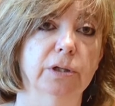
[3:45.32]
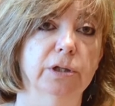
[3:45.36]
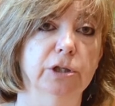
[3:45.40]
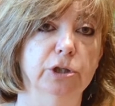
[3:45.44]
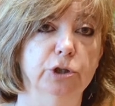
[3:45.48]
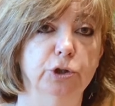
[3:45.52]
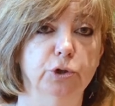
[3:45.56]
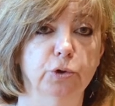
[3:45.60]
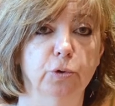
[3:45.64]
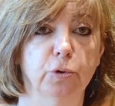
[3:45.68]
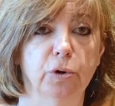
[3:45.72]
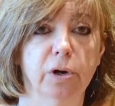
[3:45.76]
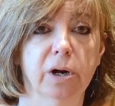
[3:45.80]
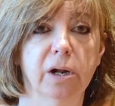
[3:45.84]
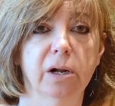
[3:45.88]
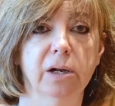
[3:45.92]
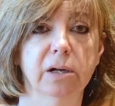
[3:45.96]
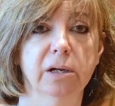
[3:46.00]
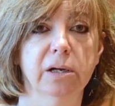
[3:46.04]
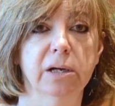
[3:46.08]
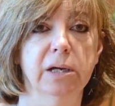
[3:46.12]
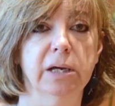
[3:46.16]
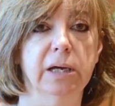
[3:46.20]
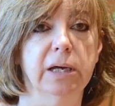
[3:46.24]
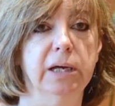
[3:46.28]
This
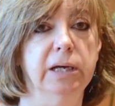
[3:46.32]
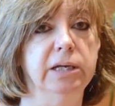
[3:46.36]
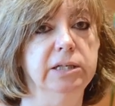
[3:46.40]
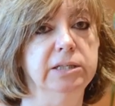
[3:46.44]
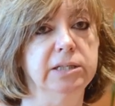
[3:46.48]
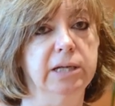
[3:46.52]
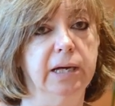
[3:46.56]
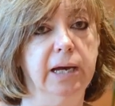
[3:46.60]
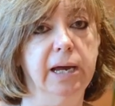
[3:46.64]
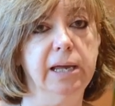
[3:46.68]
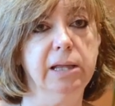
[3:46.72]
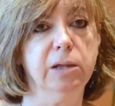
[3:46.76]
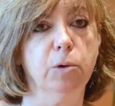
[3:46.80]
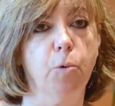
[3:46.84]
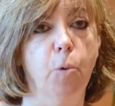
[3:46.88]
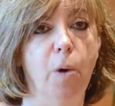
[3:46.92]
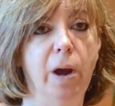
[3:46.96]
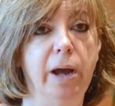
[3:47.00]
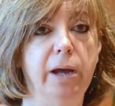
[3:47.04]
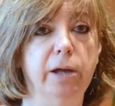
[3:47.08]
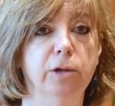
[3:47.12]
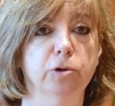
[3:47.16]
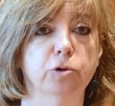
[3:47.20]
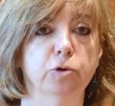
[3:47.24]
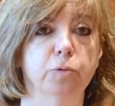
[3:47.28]
journal is a
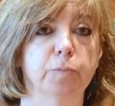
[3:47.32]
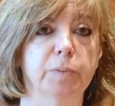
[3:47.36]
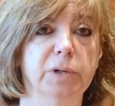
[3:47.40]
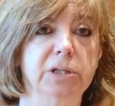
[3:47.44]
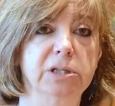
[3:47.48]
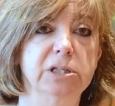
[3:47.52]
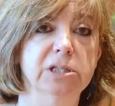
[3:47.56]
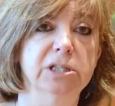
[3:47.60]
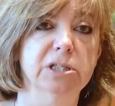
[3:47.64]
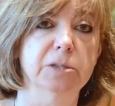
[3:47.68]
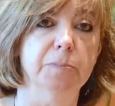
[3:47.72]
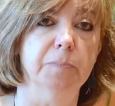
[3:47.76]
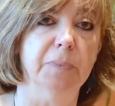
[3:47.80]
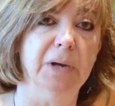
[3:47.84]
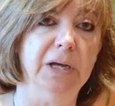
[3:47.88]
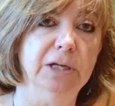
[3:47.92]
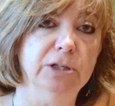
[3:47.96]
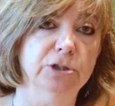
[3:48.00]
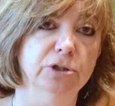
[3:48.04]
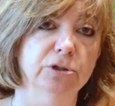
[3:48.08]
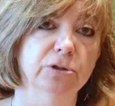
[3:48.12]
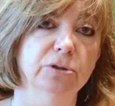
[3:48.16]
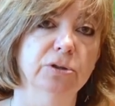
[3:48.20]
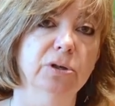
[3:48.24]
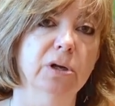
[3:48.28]
gateway to
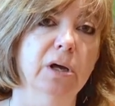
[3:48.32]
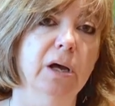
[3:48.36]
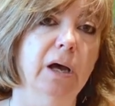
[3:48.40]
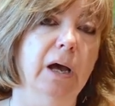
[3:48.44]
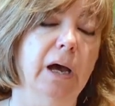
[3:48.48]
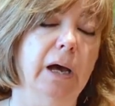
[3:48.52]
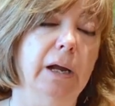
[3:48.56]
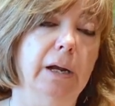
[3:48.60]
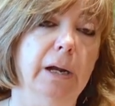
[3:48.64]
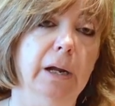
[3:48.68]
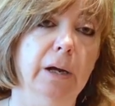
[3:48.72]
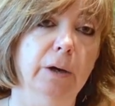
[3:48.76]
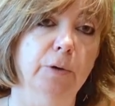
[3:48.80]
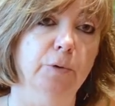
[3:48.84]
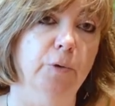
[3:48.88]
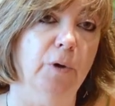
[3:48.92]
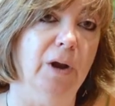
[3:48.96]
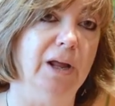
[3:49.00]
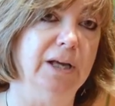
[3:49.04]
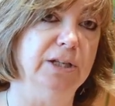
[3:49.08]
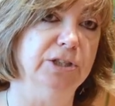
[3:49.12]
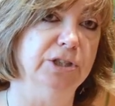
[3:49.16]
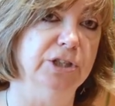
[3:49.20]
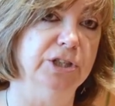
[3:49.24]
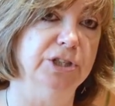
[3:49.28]
participation and
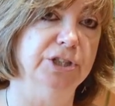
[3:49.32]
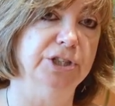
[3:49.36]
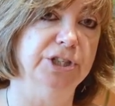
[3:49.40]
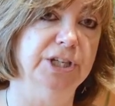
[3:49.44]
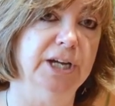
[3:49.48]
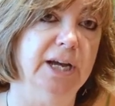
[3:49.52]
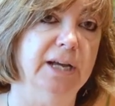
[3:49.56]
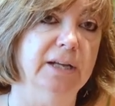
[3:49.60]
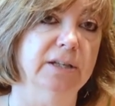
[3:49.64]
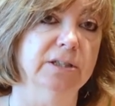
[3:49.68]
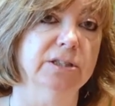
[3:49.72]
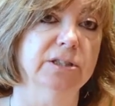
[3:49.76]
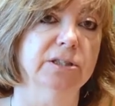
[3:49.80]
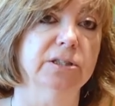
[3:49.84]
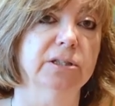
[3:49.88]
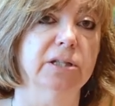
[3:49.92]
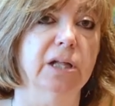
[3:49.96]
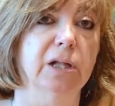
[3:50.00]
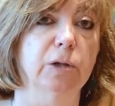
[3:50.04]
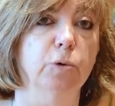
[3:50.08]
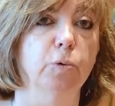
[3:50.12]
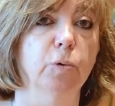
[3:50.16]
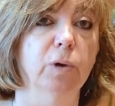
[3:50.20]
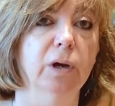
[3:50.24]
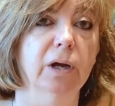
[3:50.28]
acknowledge a change
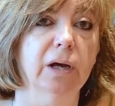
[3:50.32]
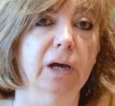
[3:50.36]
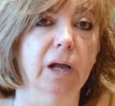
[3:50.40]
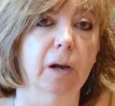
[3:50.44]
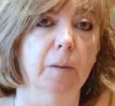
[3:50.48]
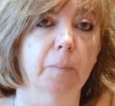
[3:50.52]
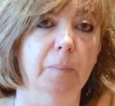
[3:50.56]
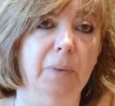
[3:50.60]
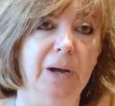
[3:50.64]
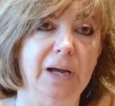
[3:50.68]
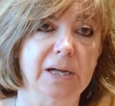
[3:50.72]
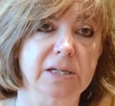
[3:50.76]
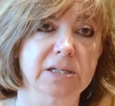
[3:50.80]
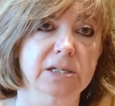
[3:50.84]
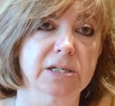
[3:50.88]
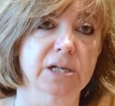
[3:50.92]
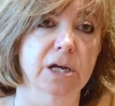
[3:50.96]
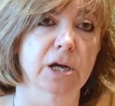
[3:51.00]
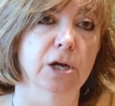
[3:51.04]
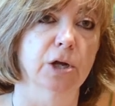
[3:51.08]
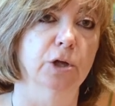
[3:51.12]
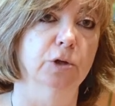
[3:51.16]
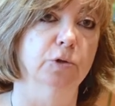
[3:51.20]
that will help us